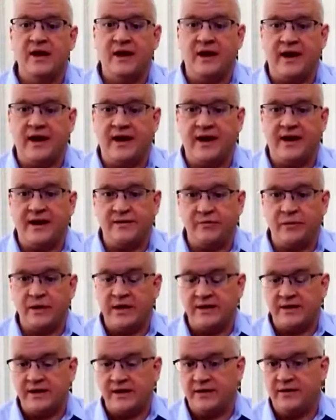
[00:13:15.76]
as we
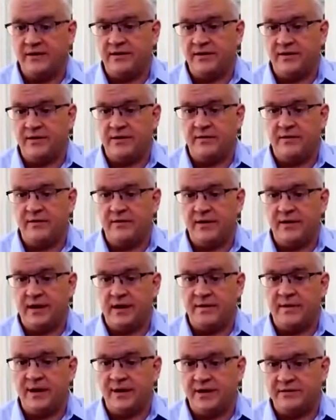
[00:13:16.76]
continue to
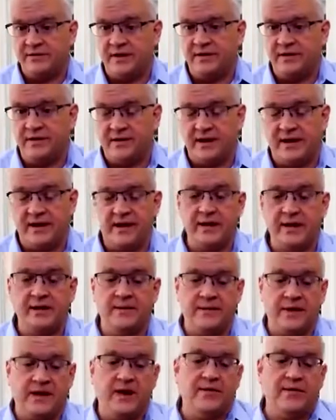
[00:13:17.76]
penetrate the United
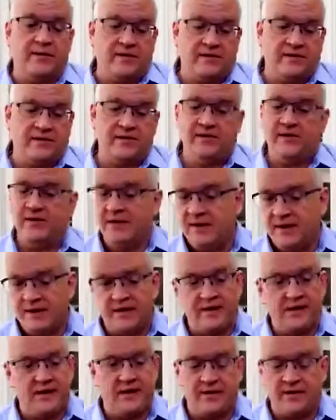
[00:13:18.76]
Kingdom and others,
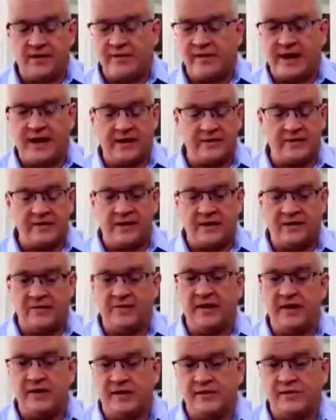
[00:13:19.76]
you know, other banks and other
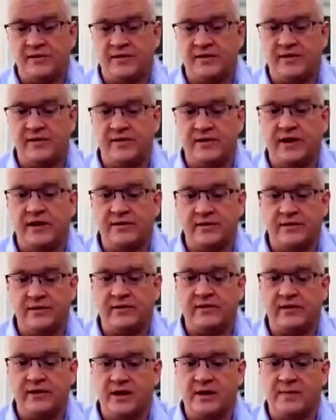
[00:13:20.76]
funding sources also
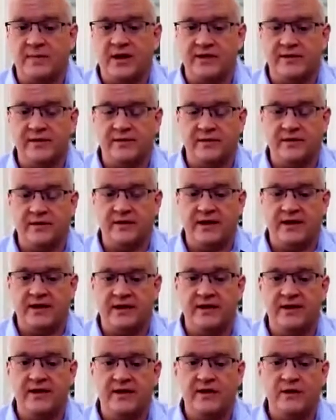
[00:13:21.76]
sort of come in. So we think,
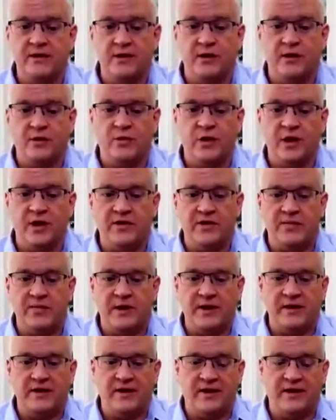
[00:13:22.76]
you know, we're in the
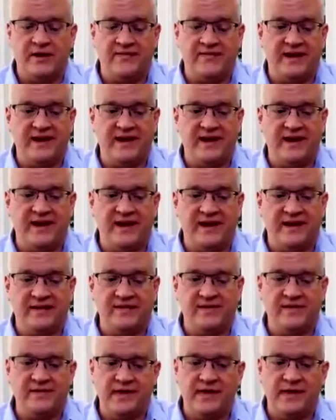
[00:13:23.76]
middle of a
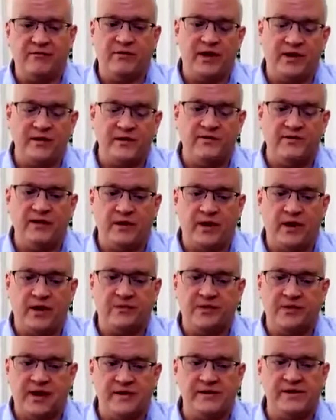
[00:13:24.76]
relatively long
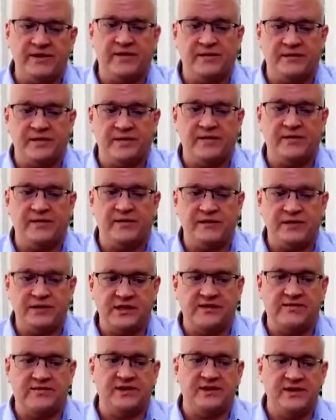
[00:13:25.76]
process to sort of
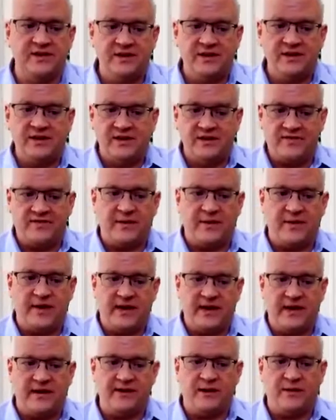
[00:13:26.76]
shift from
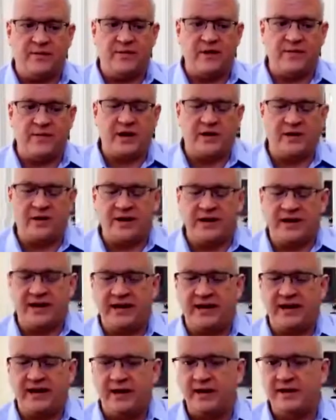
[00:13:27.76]
a
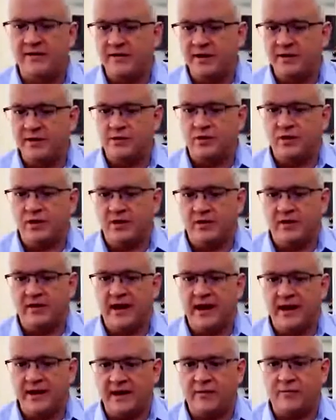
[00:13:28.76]
primarily individual
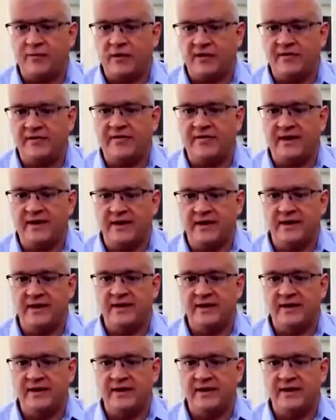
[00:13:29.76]
high net worth funded